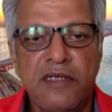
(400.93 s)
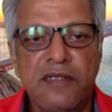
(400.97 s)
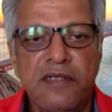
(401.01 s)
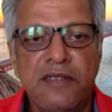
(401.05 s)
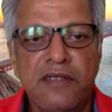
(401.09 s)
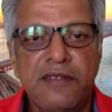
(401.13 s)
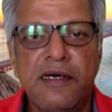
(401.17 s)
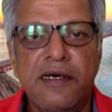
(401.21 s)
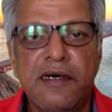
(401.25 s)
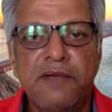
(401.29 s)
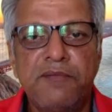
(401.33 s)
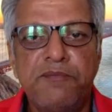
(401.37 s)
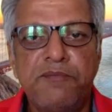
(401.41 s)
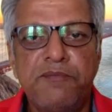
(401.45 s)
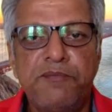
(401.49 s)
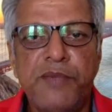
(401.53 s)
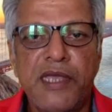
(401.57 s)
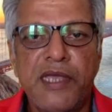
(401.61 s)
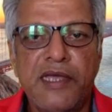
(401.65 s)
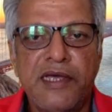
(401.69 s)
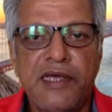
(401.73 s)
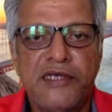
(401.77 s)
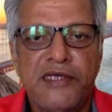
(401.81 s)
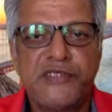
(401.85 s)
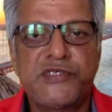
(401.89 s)
the
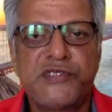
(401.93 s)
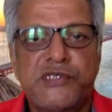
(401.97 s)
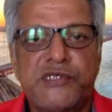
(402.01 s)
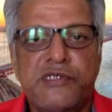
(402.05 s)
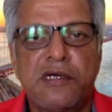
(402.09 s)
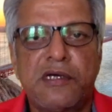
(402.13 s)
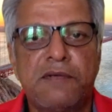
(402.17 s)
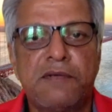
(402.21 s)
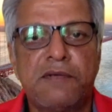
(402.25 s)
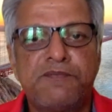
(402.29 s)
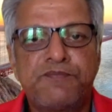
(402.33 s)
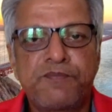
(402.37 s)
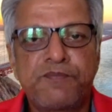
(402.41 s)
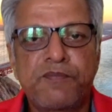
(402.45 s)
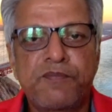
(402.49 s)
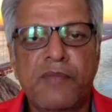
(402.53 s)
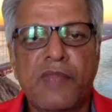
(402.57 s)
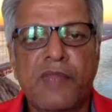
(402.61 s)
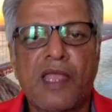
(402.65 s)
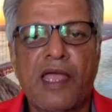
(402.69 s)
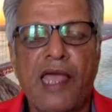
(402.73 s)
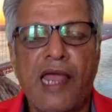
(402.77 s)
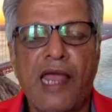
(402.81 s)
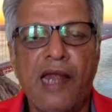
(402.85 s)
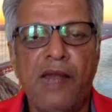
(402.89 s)
biggest
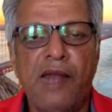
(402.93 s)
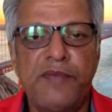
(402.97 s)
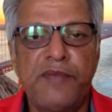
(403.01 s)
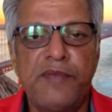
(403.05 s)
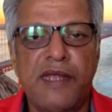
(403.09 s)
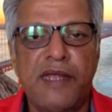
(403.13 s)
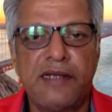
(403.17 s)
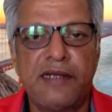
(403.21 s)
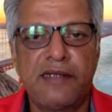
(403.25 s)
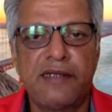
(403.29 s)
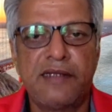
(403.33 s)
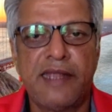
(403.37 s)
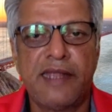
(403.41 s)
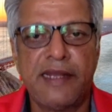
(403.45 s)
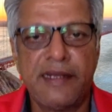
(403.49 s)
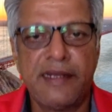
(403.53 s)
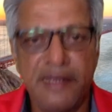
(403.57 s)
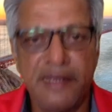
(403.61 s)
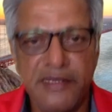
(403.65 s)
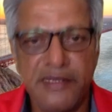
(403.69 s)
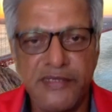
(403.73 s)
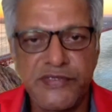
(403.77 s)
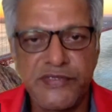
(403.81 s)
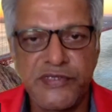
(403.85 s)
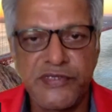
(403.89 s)
help that the
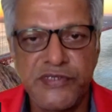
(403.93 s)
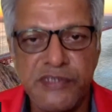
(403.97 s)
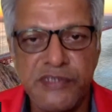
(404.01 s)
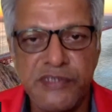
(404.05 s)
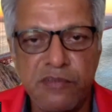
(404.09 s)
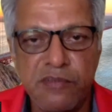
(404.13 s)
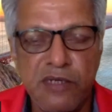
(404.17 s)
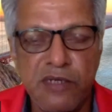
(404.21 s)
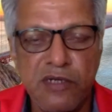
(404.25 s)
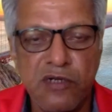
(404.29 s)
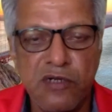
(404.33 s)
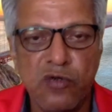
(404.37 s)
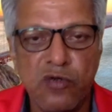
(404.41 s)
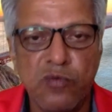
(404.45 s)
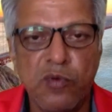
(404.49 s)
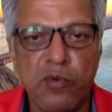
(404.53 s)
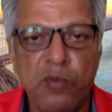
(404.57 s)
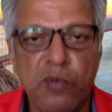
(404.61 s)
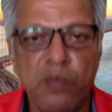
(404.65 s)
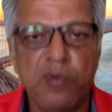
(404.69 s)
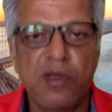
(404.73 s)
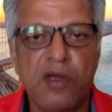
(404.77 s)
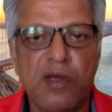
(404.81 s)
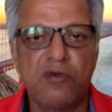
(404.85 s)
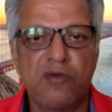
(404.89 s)
entire system did to
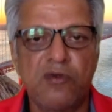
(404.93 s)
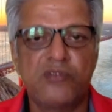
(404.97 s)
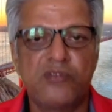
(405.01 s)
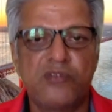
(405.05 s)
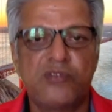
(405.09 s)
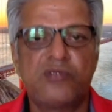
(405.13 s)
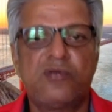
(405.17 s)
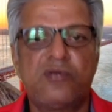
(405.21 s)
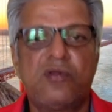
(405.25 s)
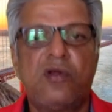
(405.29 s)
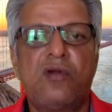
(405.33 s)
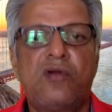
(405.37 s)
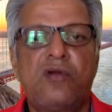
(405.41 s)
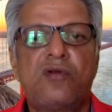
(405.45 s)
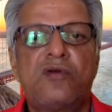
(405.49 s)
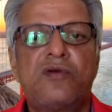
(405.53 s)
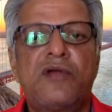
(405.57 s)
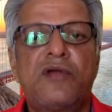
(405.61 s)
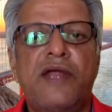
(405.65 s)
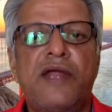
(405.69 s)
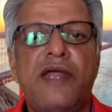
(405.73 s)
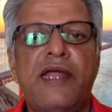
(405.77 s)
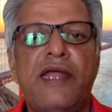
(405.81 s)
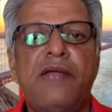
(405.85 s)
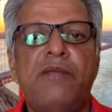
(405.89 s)
Bumrah was not to
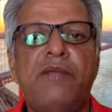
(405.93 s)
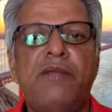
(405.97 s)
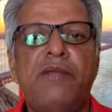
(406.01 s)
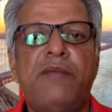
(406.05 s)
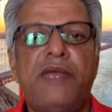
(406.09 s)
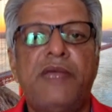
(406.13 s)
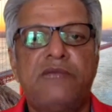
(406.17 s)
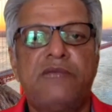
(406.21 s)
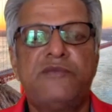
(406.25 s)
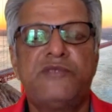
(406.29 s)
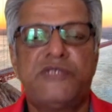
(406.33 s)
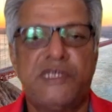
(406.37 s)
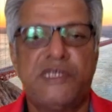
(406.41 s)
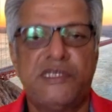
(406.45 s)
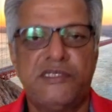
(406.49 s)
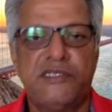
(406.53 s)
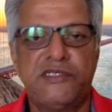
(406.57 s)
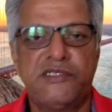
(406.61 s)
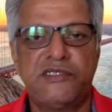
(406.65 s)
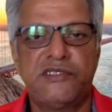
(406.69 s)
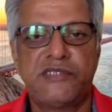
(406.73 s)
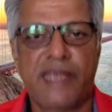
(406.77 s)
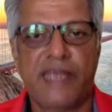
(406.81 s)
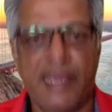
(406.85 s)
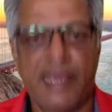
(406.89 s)
try and make him change
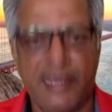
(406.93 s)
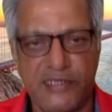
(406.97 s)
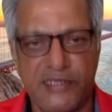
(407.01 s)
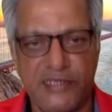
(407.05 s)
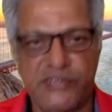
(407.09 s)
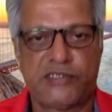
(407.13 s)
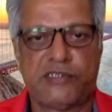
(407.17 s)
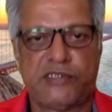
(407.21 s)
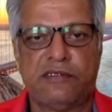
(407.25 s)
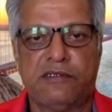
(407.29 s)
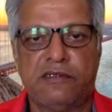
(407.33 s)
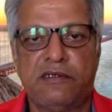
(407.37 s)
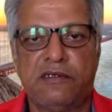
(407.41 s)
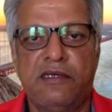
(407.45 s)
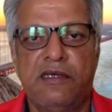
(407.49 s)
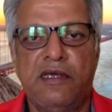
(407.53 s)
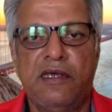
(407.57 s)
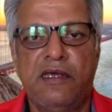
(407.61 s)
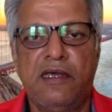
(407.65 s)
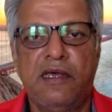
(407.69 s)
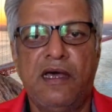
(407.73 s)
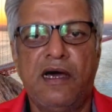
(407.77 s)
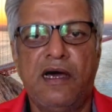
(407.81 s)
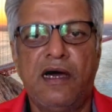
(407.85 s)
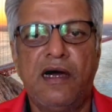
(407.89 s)
his action.
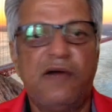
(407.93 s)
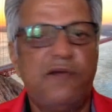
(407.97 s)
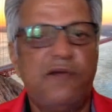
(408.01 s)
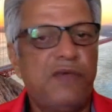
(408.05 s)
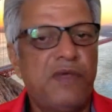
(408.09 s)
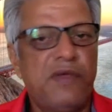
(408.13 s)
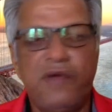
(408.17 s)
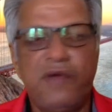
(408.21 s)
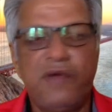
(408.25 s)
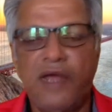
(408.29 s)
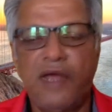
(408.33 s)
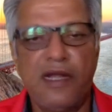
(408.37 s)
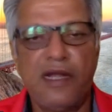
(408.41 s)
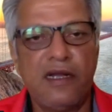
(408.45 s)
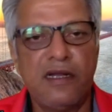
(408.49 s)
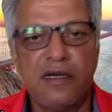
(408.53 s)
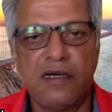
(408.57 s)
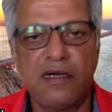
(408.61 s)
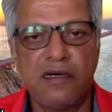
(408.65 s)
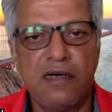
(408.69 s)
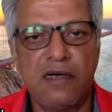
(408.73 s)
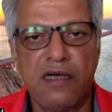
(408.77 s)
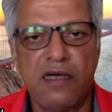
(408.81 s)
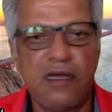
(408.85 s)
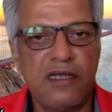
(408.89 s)
We've had
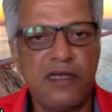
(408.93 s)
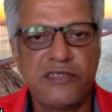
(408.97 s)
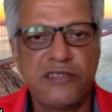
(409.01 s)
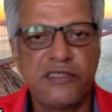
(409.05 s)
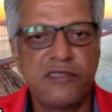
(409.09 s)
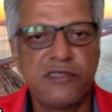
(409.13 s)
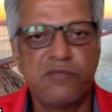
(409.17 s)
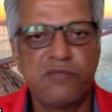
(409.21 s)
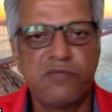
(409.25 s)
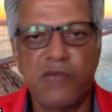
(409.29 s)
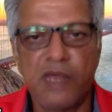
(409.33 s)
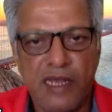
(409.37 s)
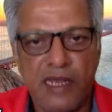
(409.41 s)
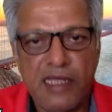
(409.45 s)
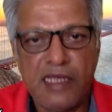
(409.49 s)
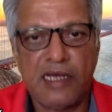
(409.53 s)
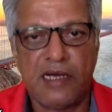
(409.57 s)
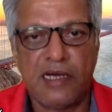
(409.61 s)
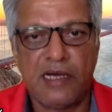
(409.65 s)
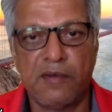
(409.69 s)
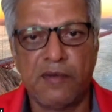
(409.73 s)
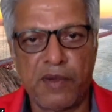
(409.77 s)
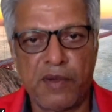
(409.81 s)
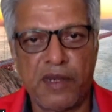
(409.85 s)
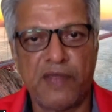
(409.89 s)
Lashit
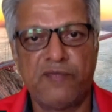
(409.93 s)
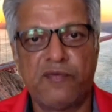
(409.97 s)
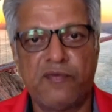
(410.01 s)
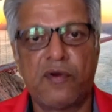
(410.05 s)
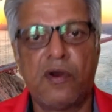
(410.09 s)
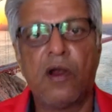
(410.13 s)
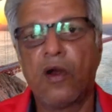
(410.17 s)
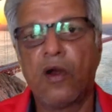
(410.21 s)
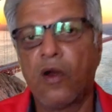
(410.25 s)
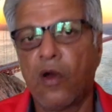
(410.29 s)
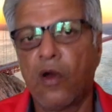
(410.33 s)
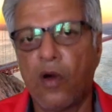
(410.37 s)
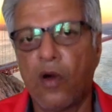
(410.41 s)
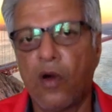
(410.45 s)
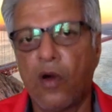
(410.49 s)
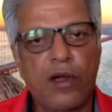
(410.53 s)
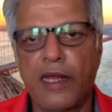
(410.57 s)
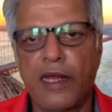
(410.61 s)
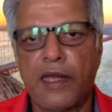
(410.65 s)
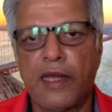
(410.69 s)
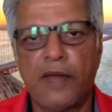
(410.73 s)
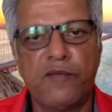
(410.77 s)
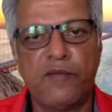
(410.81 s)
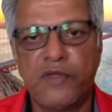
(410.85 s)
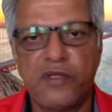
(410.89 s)
Malinga play for a long
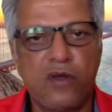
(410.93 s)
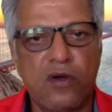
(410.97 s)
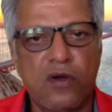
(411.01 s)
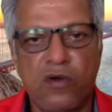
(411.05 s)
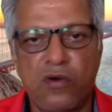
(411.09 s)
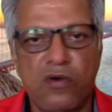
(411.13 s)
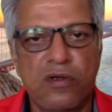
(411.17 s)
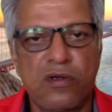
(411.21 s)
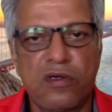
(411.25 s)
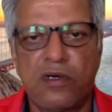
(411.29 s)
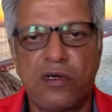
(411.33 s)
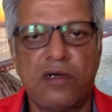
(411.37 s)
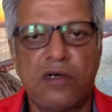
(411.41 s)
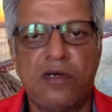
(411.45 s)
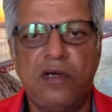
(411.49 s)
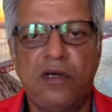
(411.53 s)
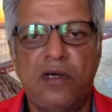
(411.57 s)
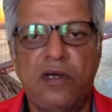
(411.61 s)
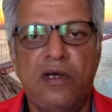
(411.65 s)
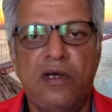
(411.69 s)
time without